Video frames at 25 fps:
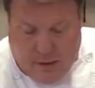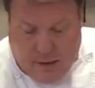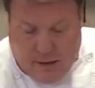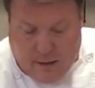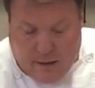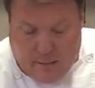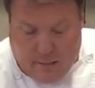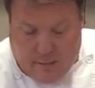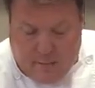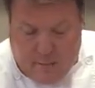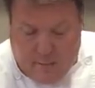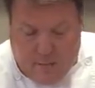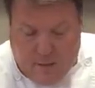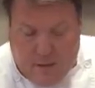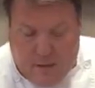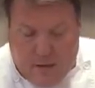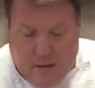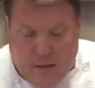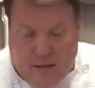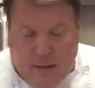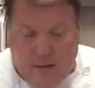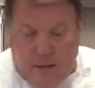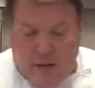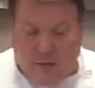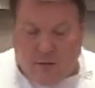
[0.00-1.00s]
head.
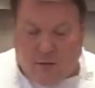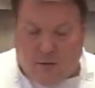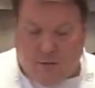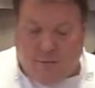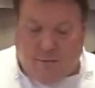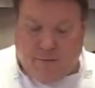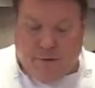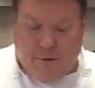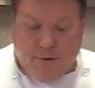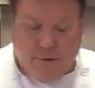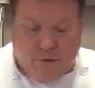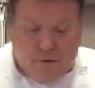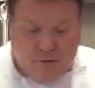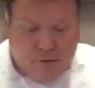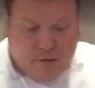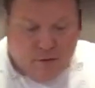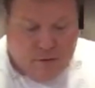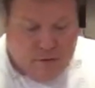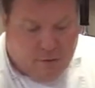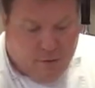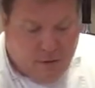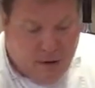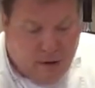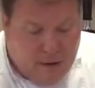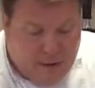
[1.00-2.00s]
Okay, now some features of
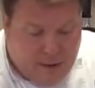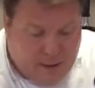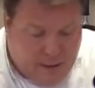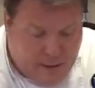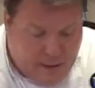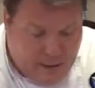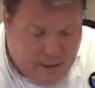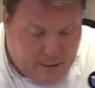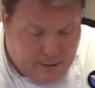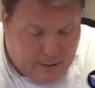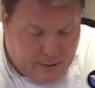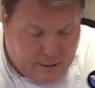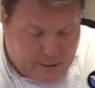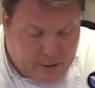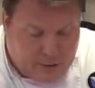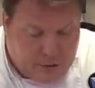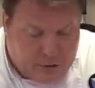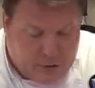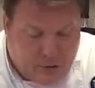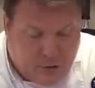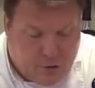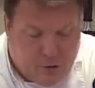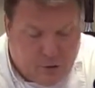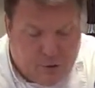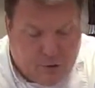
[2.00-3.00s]
the grinding head that we're going to
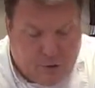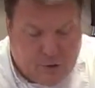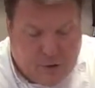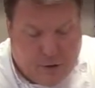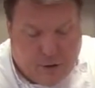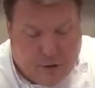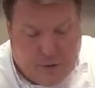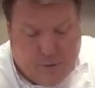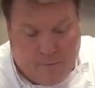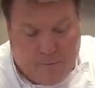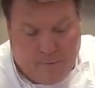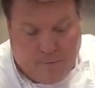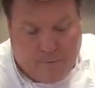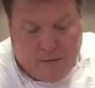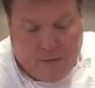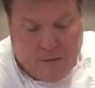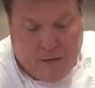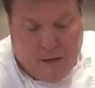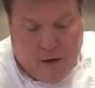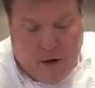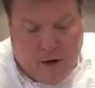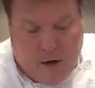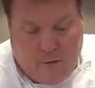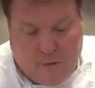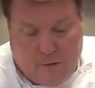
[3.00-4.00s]
show you here
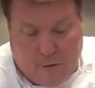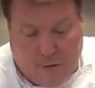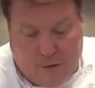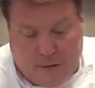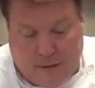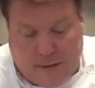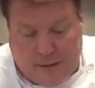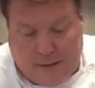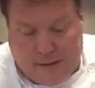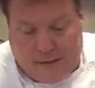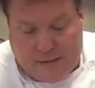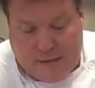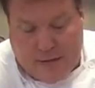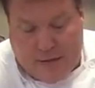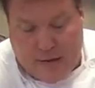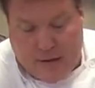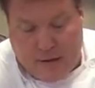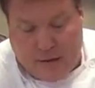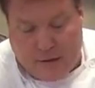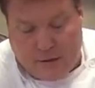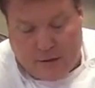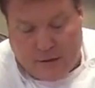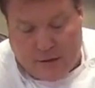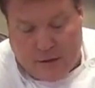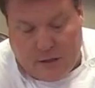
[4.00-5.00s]
are, if you look inside,
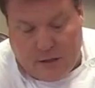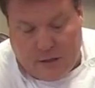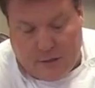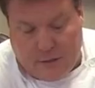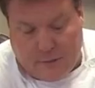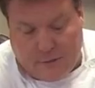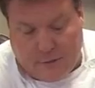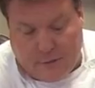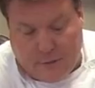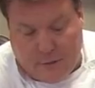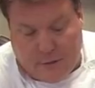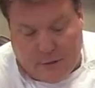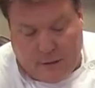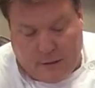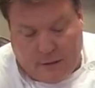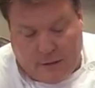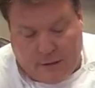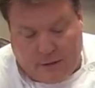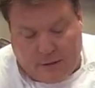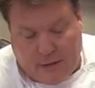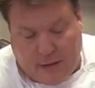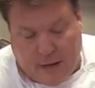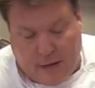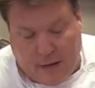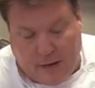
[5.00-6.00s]
you'll see the fluted
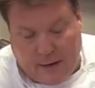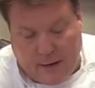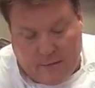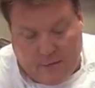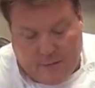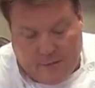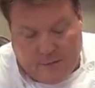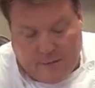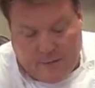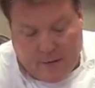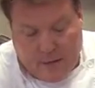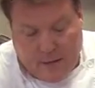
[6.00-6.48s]
design,